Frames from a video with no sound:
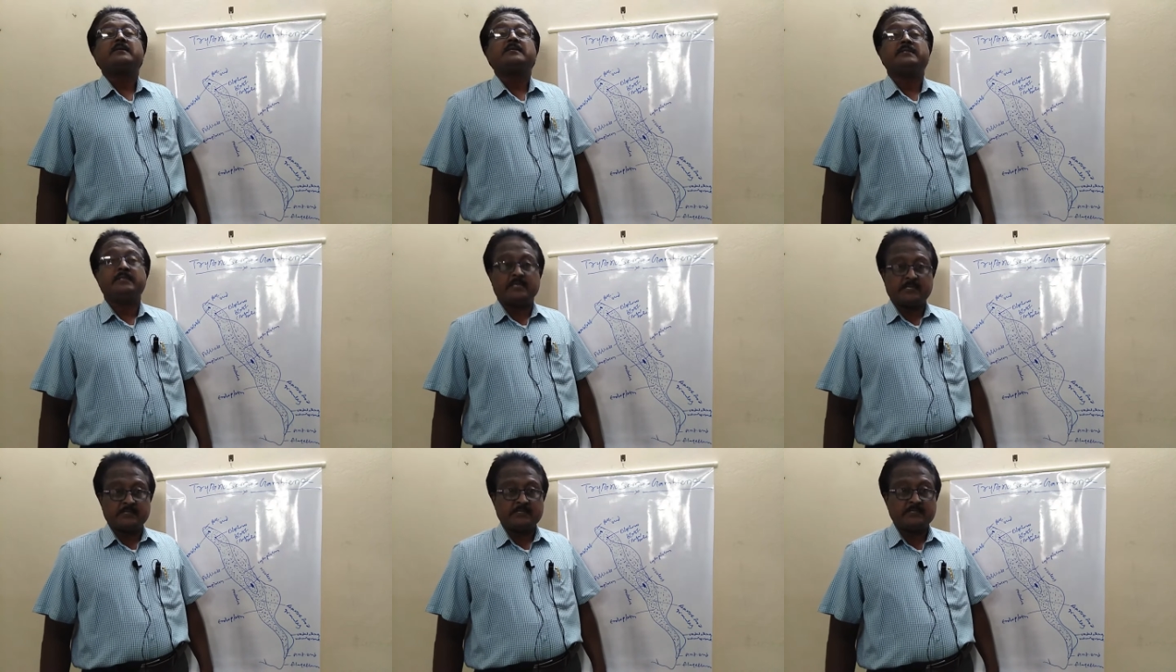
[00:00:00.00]

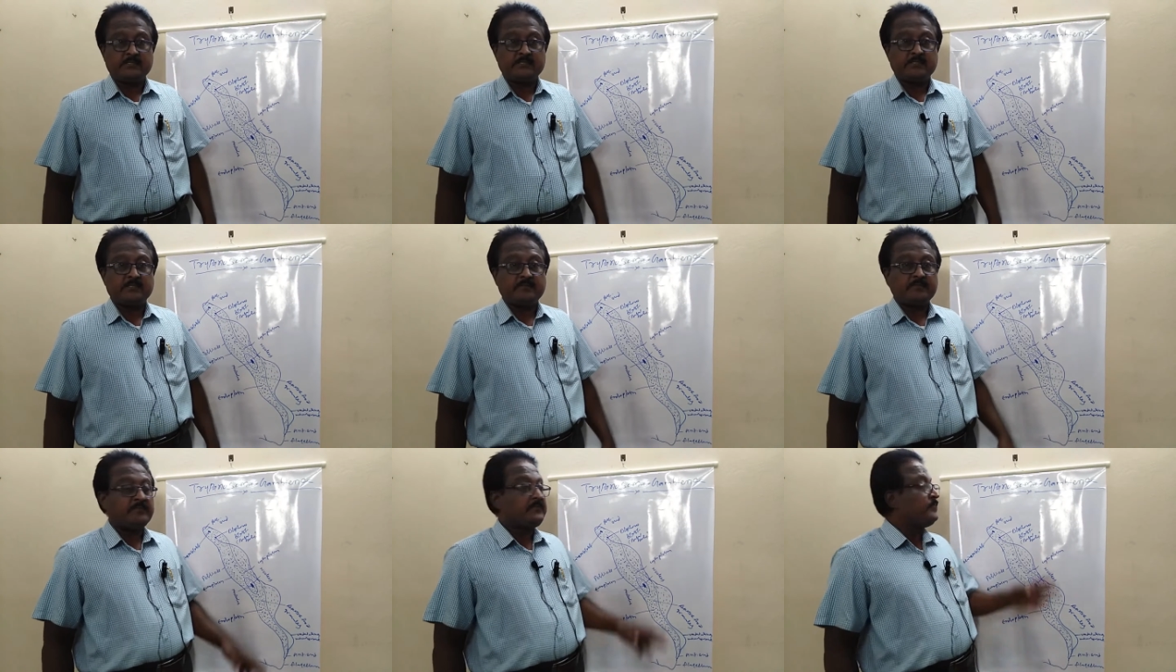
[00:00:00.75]
genus
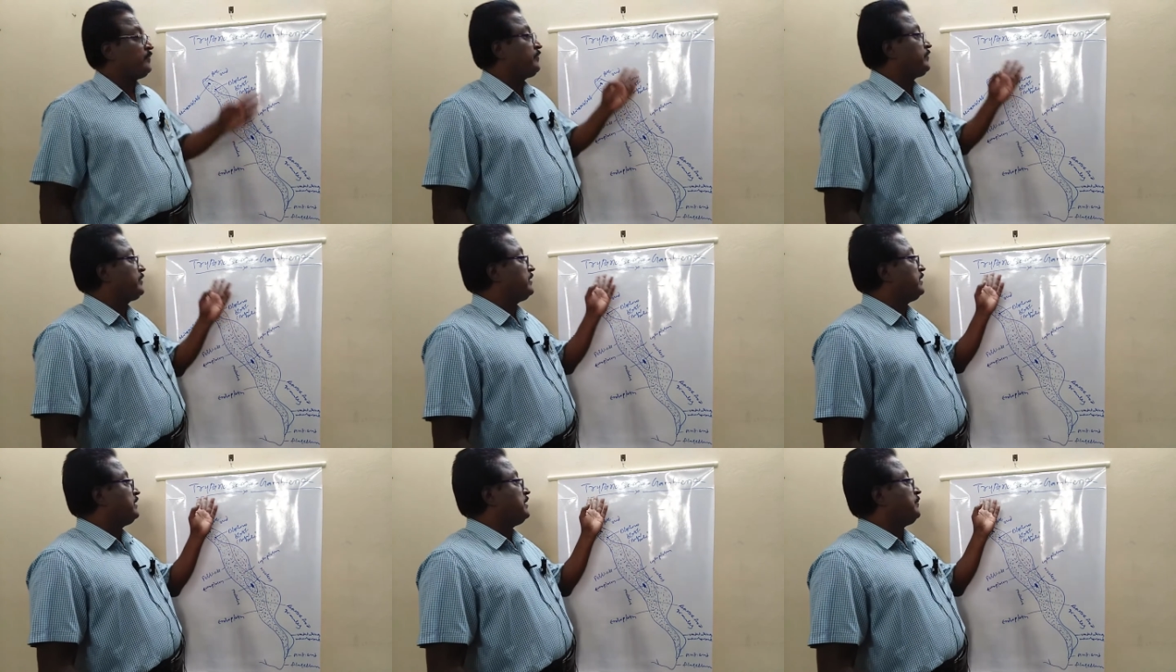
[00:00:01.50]

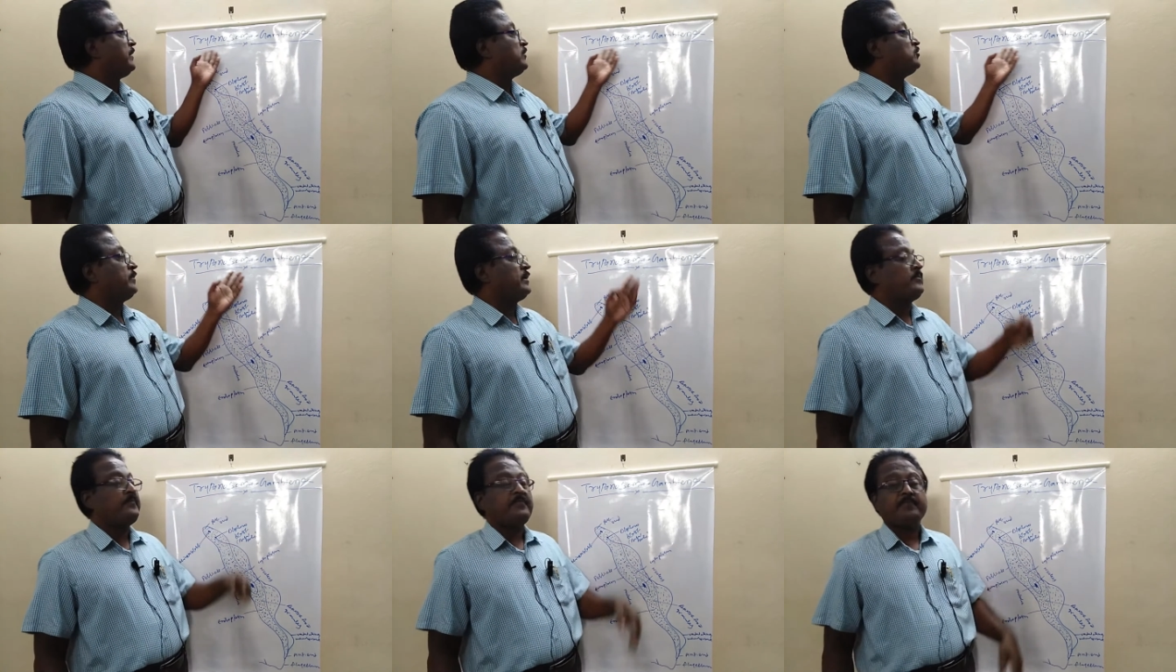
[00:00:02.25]

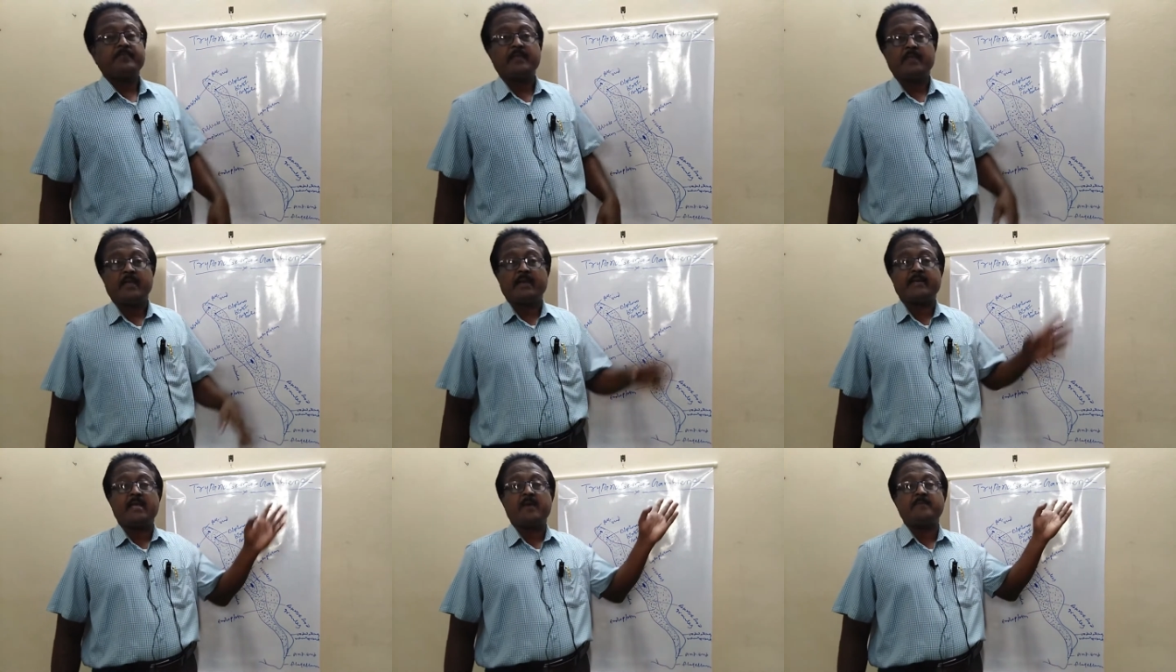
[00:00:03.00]
Trypanosoma,
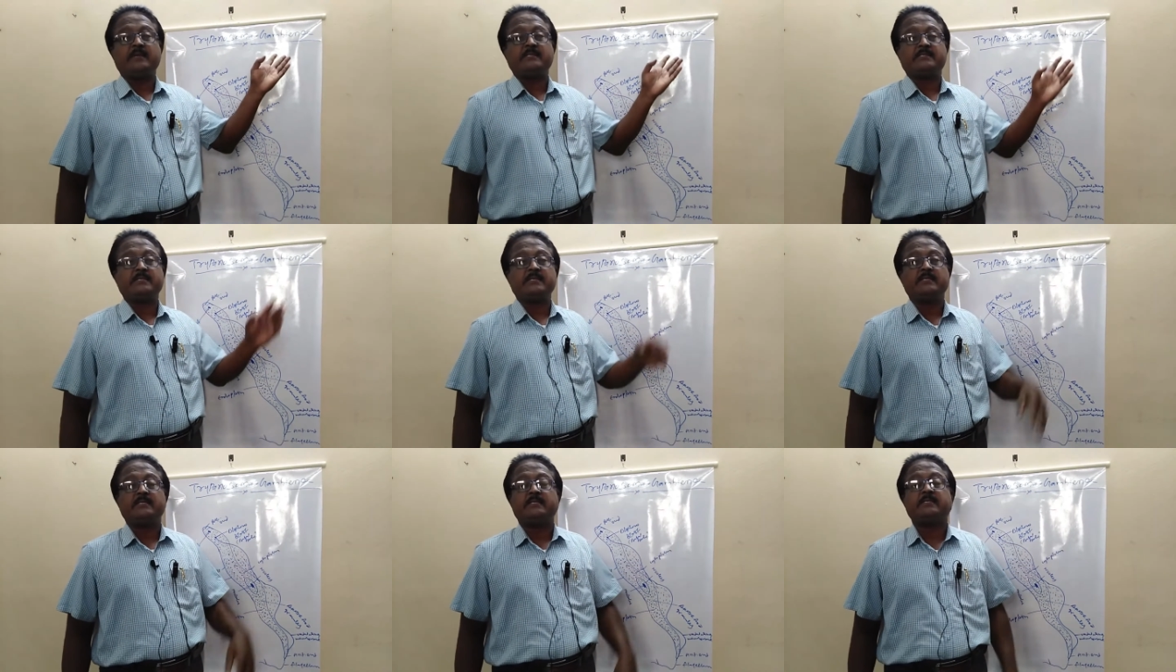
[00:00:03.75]
and gambiense
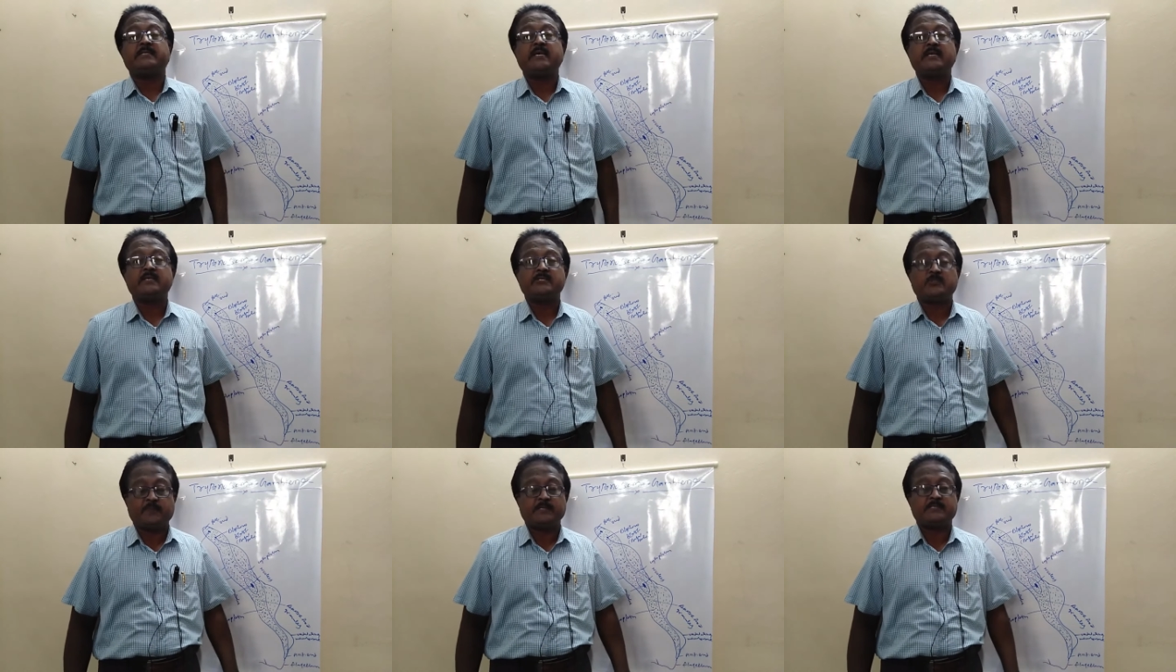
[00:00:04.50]
is the
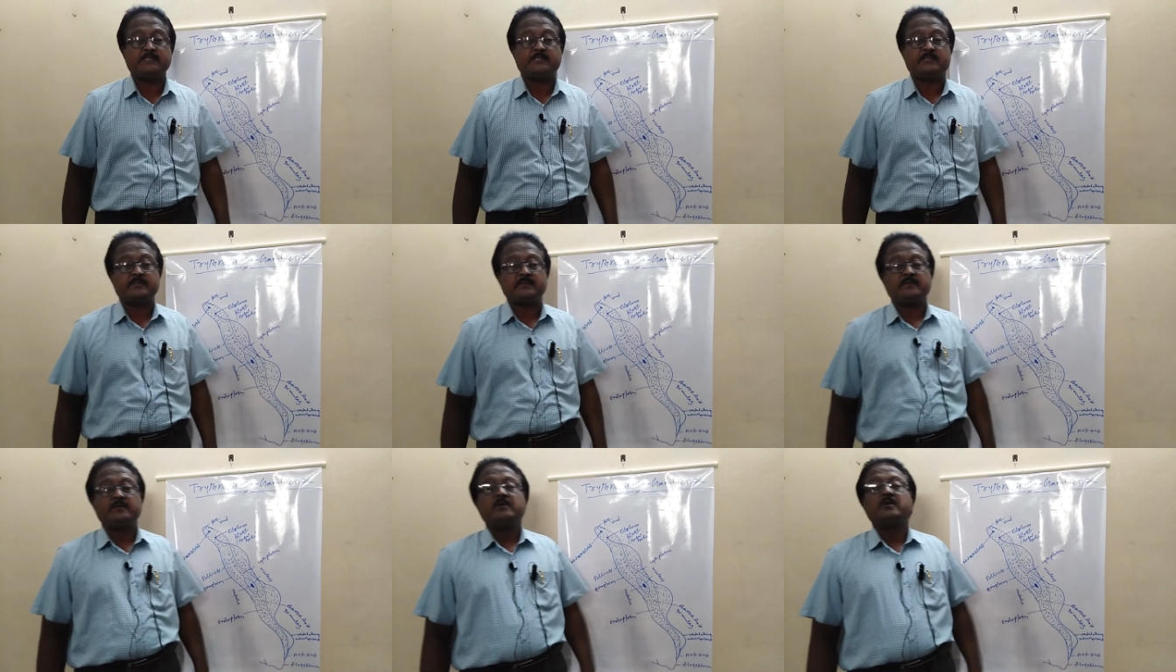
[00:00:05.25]
species.
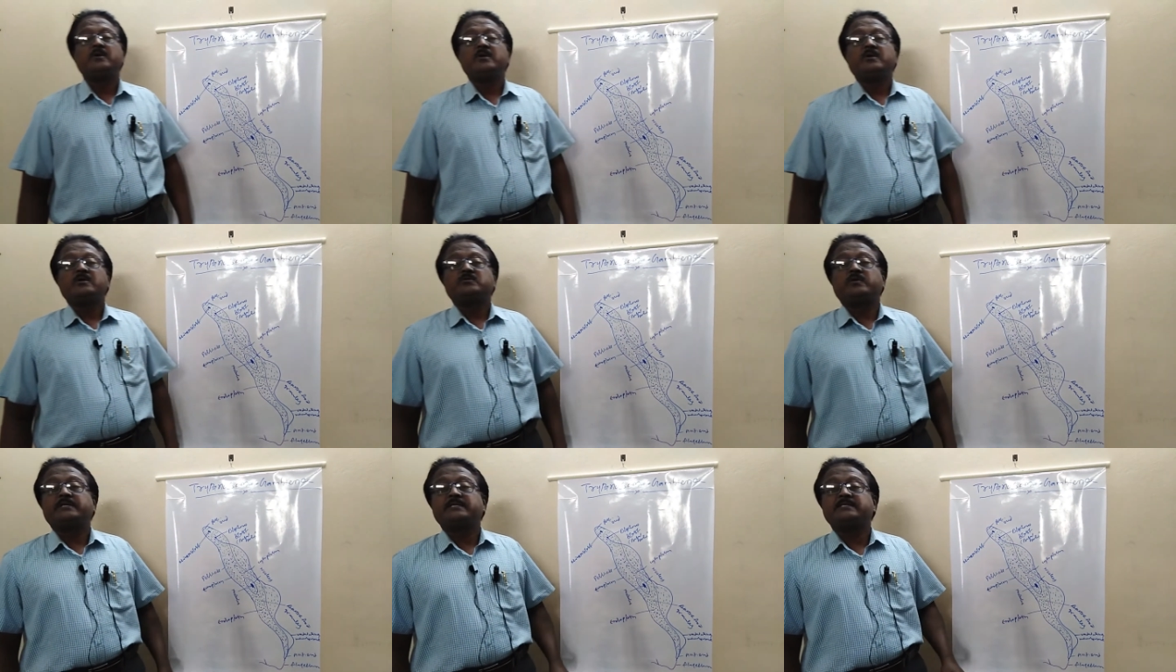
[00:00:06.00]

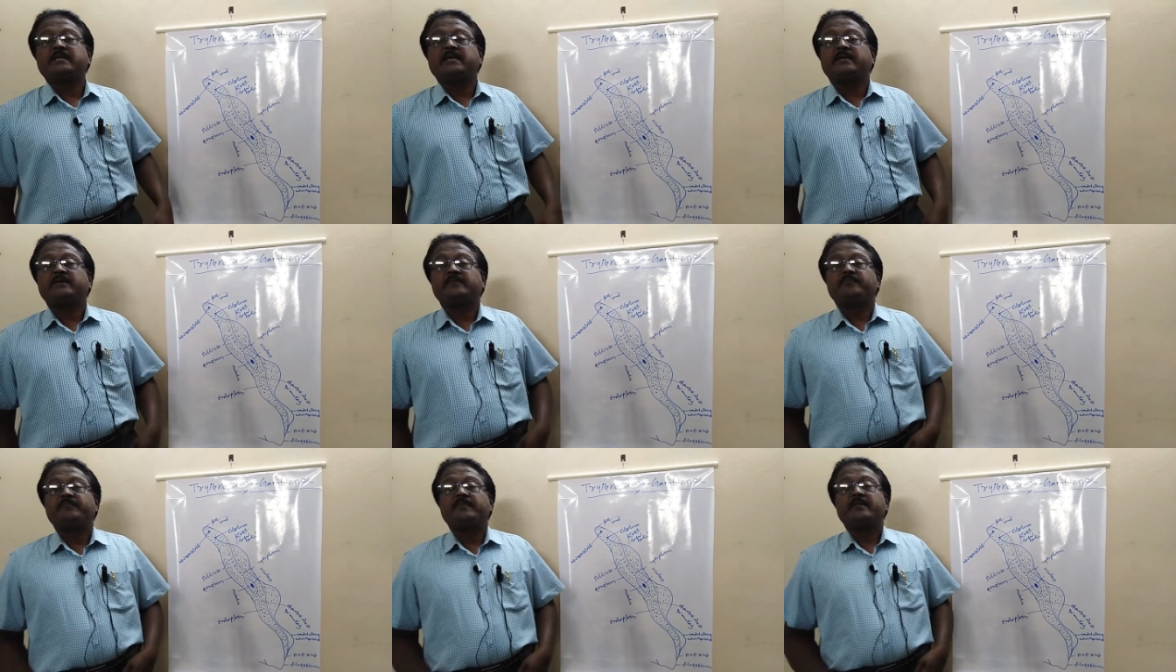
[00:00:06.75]
So it is a
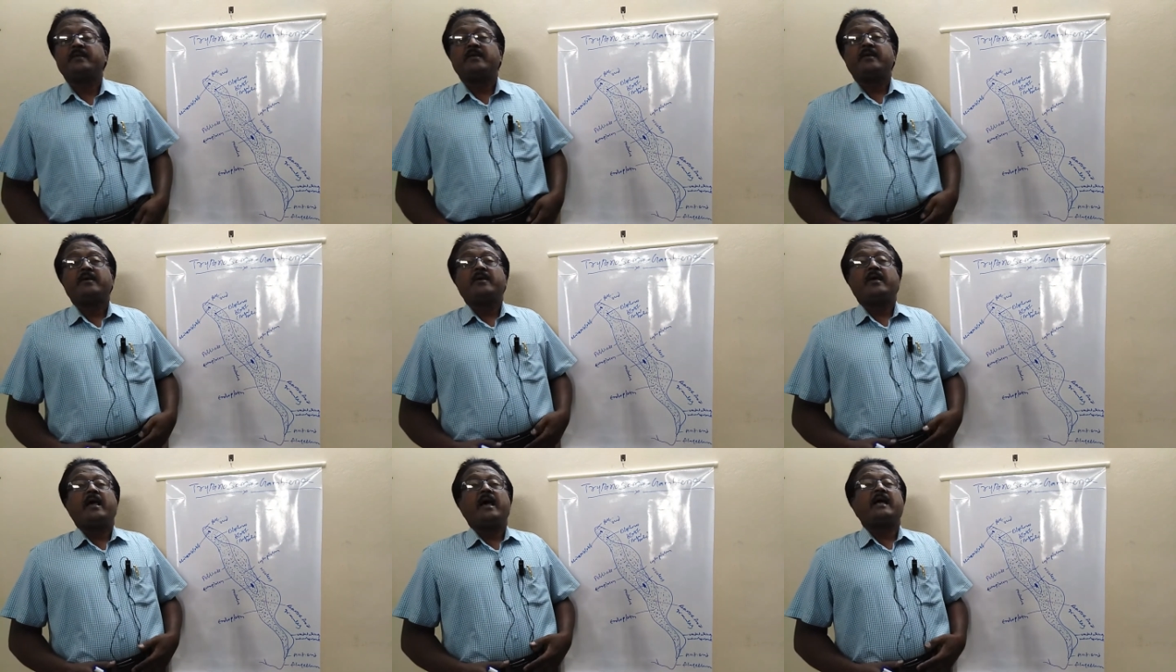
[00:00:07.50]

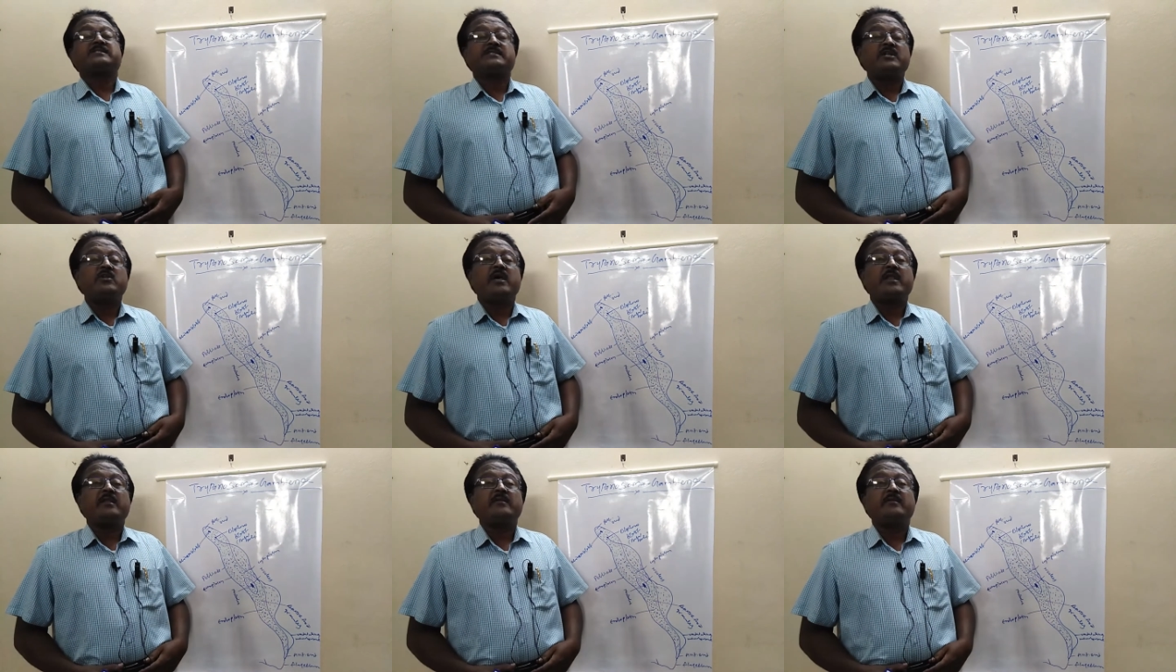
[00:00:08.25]

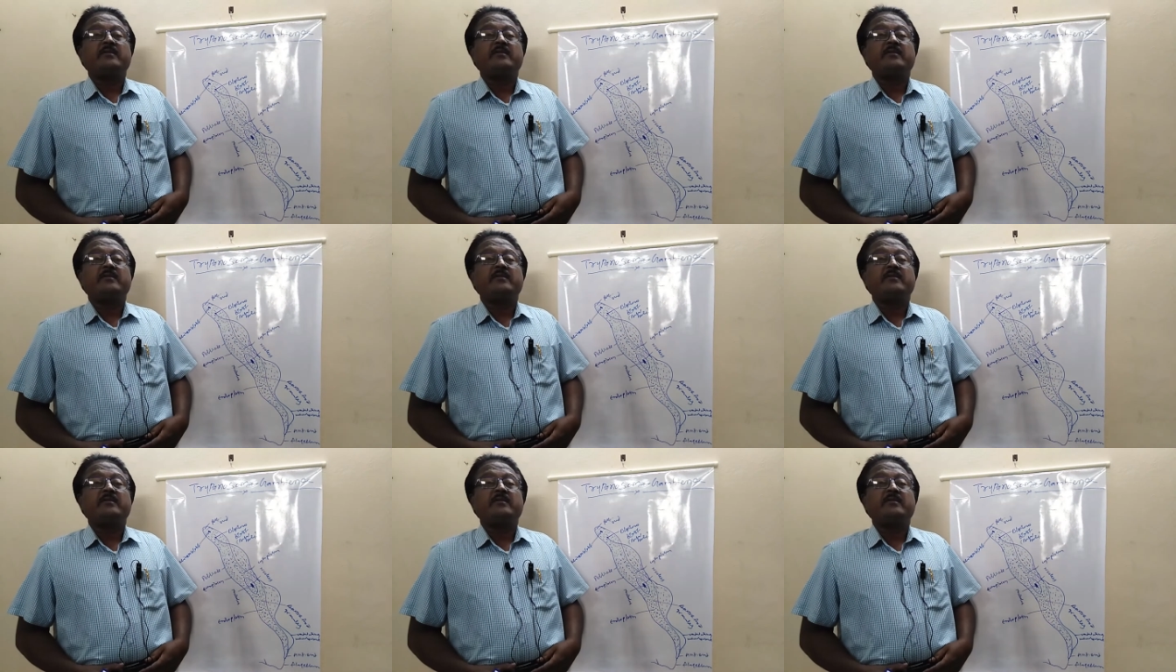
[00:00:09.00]
cellular